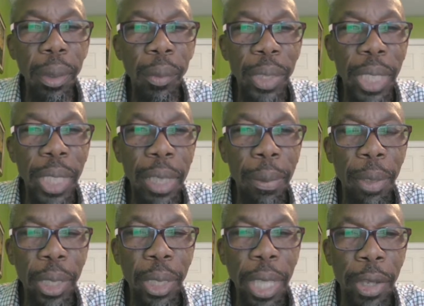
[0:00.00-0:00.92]
we talk
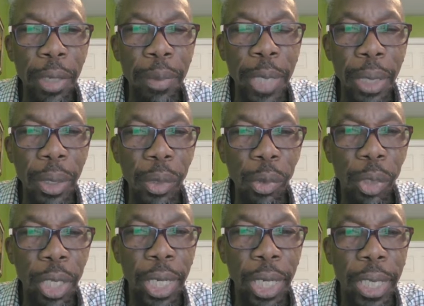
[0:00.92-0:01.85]
about Caribbean
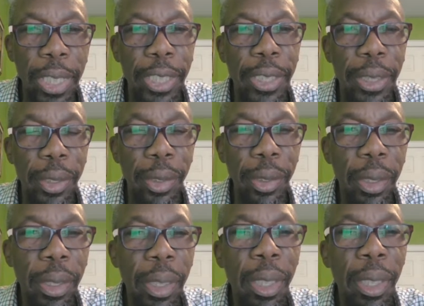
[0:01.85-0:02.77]
togetherness.
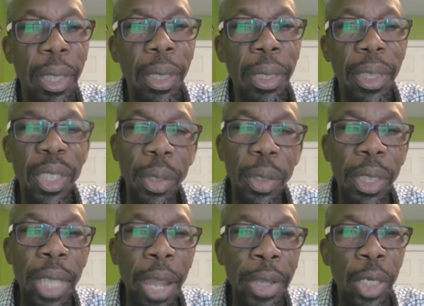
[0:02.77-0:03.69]
The
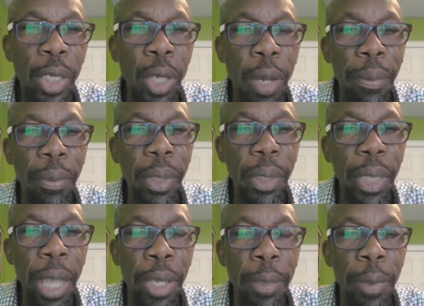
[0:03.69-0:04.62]

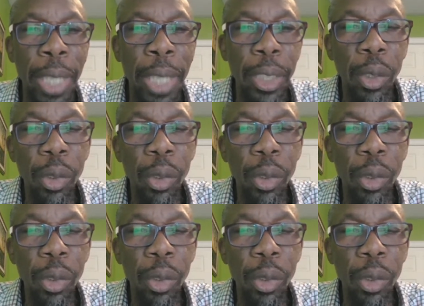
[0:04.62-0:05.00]
Caribbean